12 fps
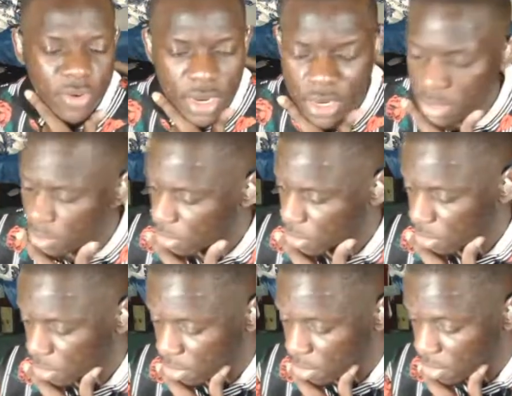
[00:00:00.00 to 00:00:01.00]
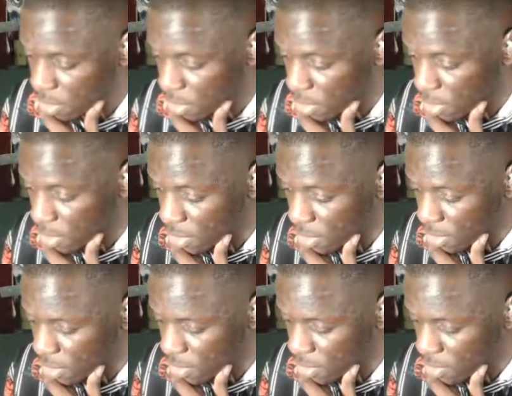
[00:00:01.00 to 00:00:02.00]
like the webtoon or like just the
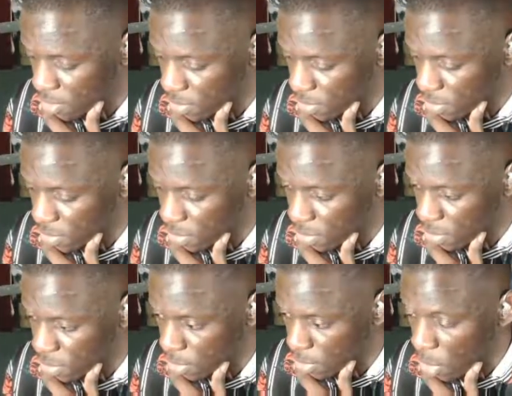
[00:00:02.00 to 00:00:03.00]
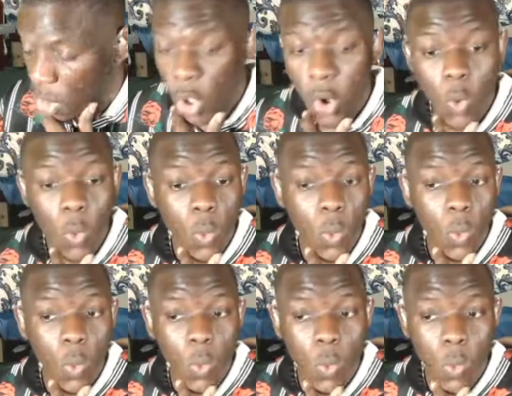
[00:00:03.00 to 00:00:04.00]
BN or not BN the
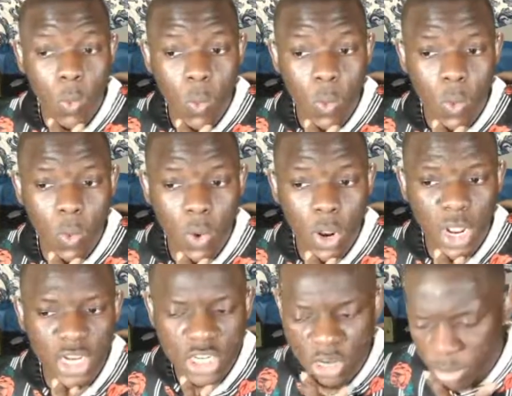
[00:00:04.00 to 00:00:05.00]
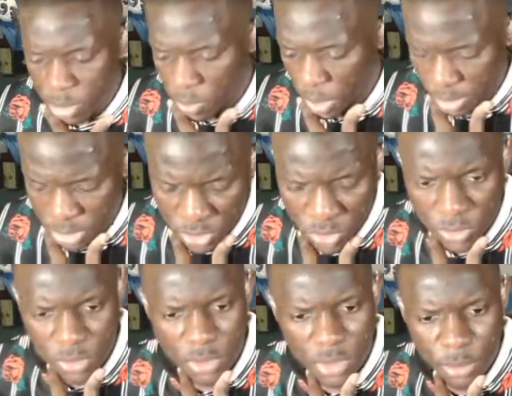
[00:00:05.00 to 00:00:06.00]
LN. Ooh, it should be webtoon.
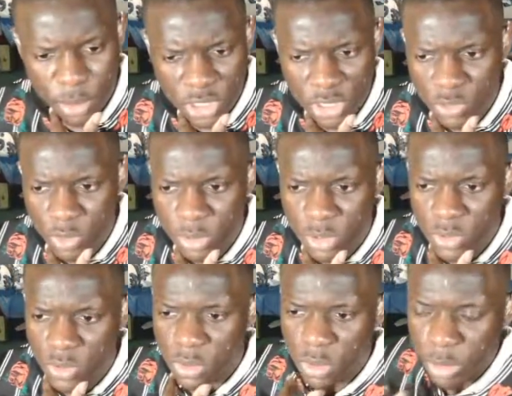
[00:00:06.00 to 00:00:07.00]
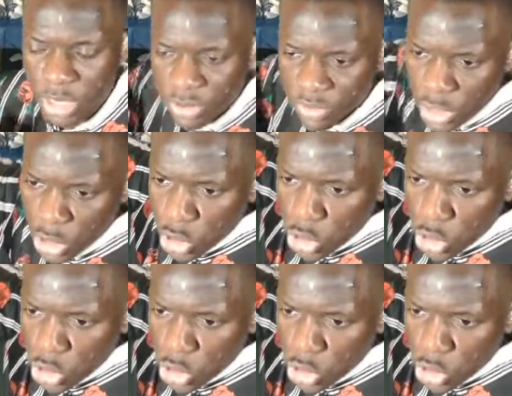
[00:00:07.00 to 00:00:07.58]
I'm pretty sure it's webtoon. Prince of Rain,